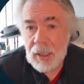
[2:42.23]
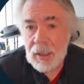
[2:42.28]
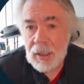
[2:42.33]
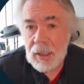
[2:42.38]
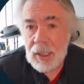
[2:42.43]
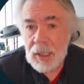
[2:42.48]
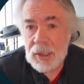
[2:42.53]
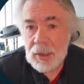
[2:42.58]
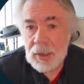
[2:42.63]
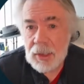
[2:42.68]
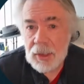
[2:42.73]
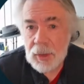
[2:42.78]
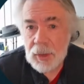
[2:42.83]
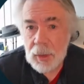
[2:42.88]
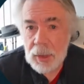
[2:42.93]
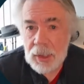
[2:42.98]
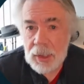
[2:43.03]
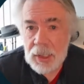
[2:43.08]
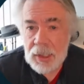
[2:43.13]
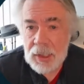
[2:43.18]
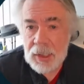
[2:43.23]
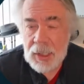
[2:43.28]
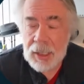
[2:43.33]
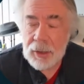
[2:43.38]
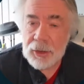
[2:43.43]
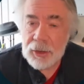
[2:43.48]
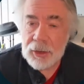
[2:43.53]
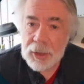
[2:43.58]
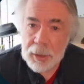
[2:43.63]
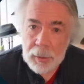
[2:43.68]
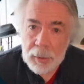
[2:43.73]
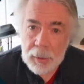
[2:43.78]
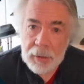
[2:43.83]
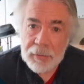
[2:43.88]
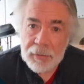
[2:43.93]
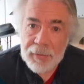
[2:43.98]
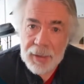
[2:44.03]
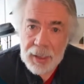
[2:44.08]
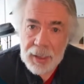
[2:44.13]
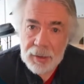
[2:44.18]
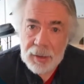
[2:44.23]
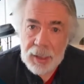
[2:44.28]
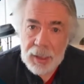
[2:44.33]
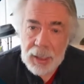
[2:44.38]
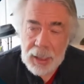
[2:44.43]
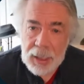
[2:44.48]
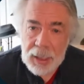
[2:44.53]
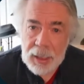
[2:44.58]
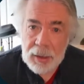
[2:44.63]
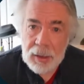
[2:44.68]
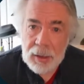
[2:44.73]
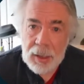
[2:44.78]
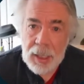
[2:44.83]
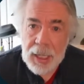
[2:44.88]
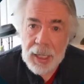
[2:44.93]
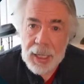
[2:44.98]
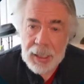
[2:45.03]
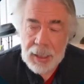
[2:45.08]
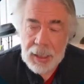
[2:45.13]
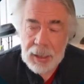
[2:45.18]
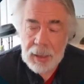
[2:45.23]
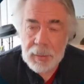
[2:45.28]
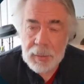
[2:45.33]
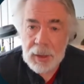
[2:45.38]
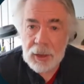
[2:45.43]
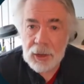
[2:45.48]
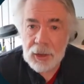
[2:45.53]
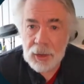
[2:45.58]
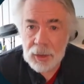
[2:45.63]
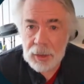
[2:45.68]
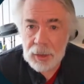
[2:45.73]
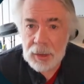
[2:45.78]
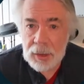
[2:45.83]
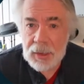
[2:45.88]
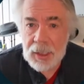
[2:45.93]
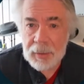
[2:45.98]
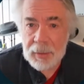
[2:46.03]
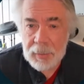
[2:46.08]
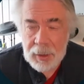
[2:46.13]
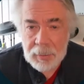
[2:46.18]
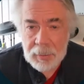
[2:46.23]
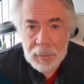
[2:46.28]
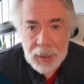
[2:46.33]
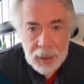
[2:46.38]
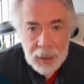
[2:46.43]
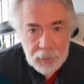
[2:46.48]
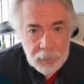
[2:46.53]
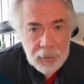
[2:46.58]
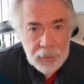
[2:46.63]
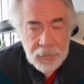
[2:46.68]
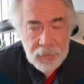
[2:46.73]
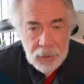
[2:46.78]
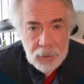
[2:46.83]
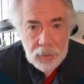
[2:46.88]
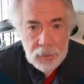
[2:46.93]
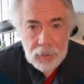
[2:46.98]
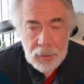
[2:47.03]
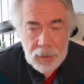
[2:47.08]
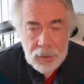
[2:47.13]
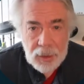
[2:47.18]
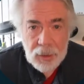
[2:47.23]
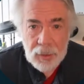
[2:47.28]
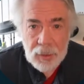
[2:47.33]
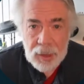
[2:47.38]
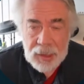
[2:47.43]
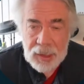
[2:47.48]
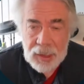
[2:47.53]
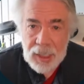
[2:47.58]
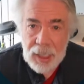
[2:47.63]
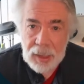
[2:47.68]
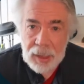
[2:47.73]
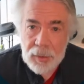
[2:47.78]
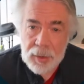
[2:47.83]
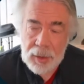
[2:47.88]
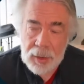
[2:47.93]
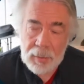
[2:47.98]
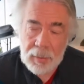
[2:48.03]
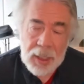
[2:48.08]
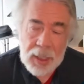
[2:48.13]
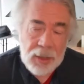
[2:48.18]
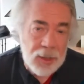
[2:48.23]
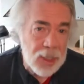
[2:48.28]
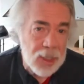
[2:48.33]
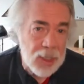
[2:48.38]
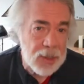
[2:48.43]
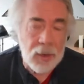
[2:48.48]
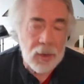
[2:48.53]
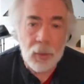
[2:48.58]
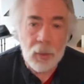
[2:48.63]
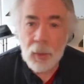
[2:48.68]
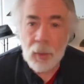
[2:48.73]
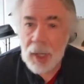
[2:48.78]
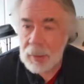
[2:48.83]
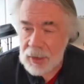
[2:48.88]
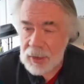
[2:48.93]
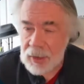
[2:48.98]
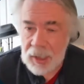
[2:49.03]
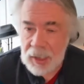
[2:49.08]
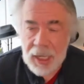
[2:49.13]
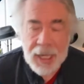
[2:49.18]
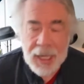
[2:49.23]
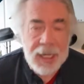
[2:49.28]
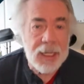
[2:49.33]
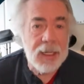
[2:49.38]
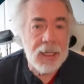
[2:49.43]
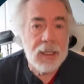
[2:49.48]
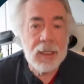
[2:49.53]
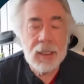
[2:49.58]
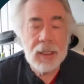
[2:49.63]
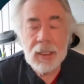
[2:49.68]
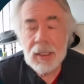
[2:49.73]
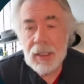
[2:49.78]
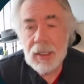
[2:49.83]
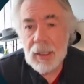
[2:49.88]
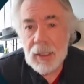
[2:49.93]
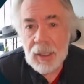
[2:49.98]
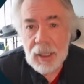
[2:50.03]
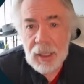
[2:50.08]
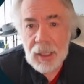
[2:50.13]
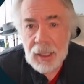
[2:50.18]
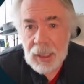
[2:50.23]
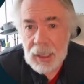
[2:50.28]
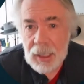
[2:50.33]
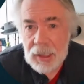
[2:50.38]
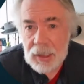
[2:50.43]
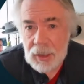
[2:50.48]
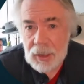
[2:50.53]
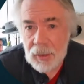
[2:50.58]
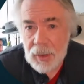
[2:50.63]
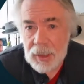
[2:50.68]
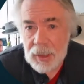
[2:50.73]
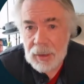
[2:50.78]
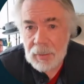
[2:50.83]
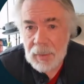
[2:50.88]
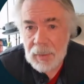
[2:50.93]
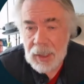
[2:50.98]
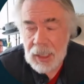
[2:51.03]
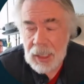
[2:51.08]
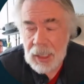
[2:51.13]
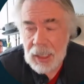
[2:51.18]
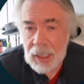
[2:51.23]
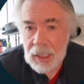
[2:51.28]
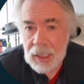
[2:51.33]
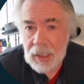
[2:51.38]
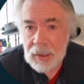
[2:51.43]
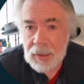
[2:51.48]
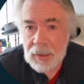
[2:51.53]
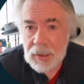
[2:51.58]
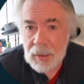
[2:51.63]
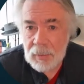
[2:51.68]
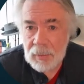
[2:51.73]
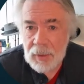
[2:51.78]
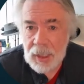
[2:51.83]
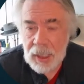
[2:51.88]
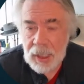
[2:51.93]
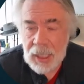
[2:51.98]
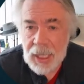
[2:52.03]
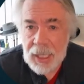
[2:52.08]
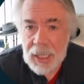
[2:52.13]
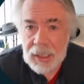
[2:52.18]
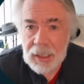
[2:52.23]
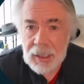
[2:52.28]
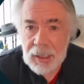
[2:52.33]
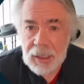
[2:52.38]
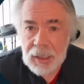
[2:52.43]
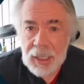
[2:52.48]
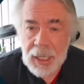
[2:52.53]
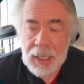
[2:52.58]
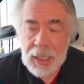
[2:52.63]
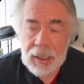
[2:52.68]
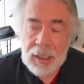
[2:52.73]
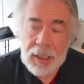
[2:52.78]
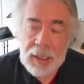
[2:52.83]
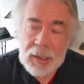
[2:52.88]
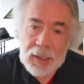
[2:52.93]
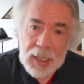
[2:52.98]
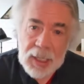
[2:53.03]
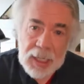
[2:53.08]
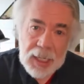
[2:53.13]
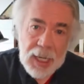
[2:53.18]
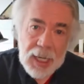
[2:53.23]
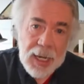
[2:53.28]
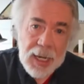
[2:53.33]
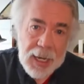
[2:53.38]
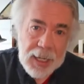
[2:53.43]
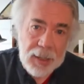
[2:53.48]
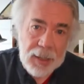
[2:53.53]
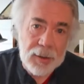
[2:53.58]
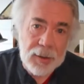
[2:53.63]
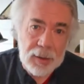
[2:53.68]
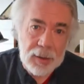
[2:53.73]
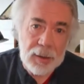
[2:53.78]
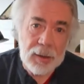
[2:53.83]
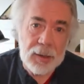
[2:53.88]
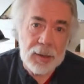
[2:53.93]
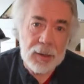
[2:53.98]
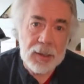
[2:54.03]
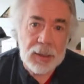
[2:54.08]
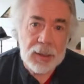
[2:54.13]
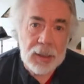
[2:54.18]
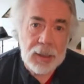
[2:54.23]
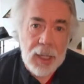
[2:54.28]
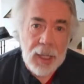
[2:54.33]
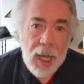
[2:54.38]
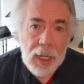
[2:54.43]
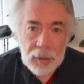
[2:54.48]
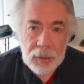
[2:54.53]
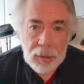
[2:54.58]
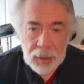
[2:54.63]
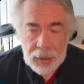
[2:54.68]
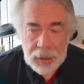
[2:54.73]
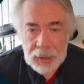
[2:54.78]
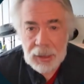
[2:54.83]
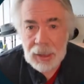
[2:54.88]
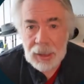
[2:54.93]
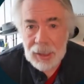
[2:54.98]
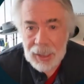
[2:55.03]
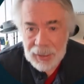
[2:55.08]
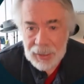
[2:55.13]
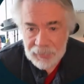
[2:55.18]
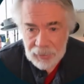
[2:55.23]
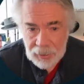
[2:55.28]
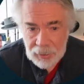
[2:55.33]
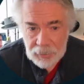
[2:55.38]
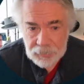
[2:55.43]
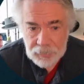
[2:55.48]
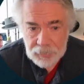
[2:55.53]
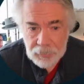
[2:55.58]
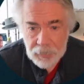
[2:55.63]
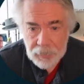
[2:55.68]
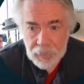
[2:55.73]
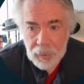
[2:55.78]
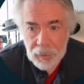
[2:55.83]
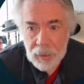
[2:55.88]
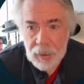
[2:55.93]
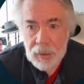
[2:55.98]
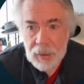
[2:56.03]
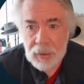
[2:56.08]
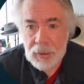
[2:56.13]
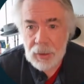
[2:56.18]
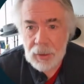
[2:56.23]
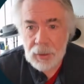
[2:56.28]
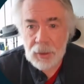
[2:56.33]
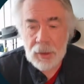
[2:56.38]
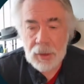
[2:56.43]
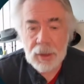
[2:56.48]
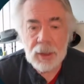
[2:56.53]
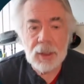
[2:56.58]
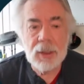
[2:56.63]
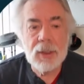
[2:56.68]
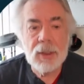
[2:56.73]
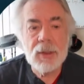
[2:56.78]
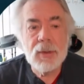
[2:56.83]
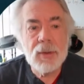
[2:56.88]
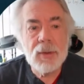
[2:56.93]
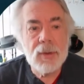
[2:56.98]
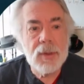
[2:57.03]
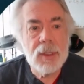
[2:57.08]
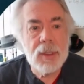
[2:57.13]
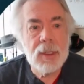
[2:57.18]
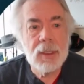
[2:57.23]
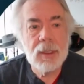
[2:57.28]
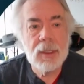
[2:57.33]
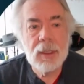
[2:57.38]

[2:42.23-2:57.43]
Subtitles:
these are sources that are generally found in academic journals that have been peer-reviewed. So it's not going to be just a website. It's going to be something that is at a higher scholarly level. So you're going to do